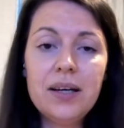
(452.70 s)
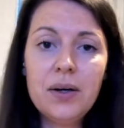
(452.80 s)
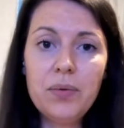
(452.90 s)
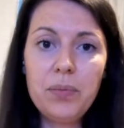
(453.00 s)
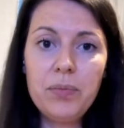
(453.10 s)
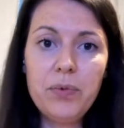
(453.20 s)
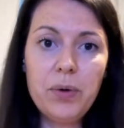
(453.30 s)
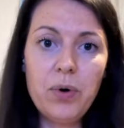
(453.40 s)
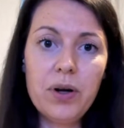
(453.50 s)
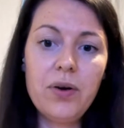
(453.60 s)
we're
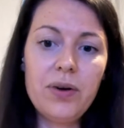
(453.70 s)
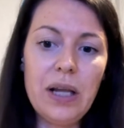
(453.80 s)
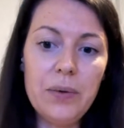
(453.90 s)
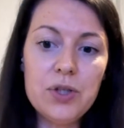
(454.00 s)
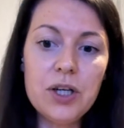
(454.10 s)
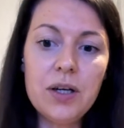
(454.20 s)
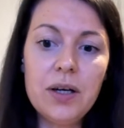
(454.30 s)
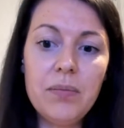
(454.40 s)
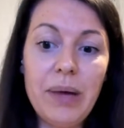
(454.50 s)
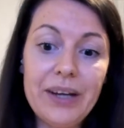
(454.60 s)
working on launching
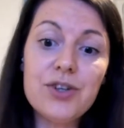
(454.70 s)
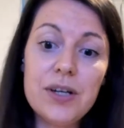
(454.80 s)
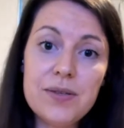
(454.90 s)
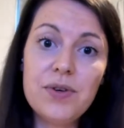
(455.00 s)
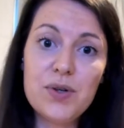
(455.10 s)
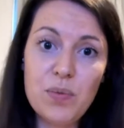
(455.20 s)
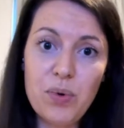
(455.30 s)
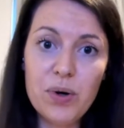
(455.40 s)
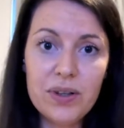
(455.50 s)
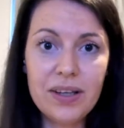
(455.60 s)
bank transfer
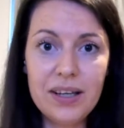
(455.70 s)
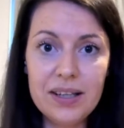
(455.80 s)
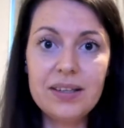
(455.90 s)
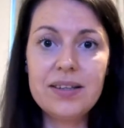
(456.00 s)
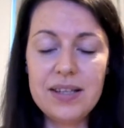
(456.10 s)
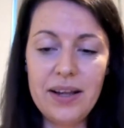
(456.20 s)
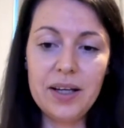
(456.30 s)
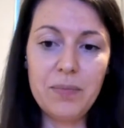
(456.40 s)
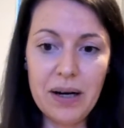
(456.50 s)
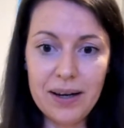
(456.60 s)
support in
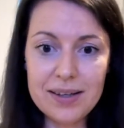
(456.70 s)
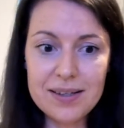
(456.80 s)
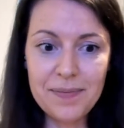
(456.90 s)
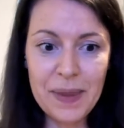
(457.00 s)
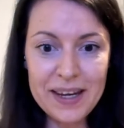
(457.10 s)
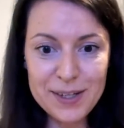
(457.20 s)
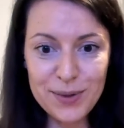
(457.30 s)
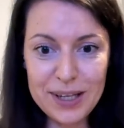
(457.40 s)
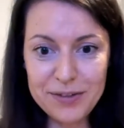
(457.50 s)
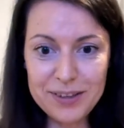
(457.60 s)
select markets.
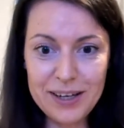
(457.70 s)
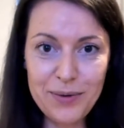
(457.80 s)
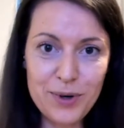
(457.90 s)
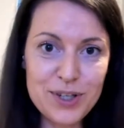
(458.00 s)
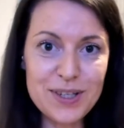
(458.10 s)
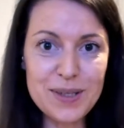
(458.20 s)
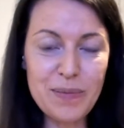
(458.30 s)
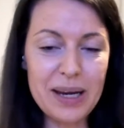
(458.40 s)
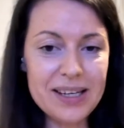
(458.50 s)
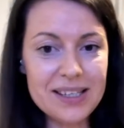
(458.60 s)
So definitely watch this
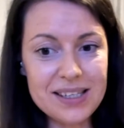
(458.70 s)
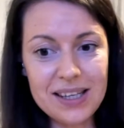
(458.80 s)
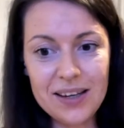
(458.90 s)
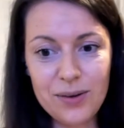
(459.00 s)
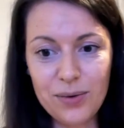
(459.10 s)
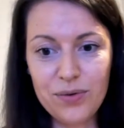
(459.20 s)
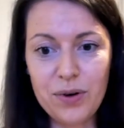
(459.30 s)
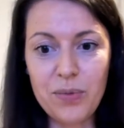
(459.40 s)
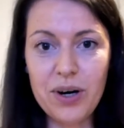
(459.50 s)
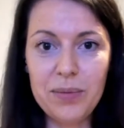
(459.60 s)
space and stay tuned
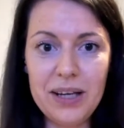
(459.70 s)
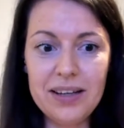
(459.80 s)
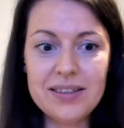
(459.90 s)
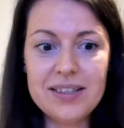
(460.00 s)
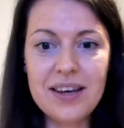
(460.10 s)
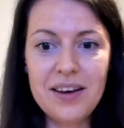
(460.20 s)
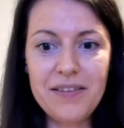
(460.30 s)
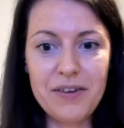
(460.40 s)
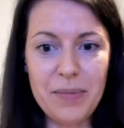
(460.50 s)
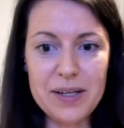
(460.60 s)
for more updates
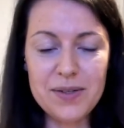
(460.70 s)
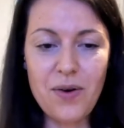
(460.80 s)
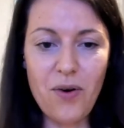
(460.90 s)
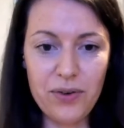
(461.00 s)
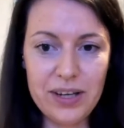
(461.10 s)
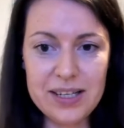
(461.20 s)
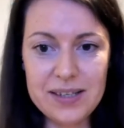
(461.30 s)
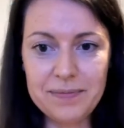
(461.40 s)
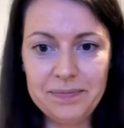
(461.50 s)
from us on this.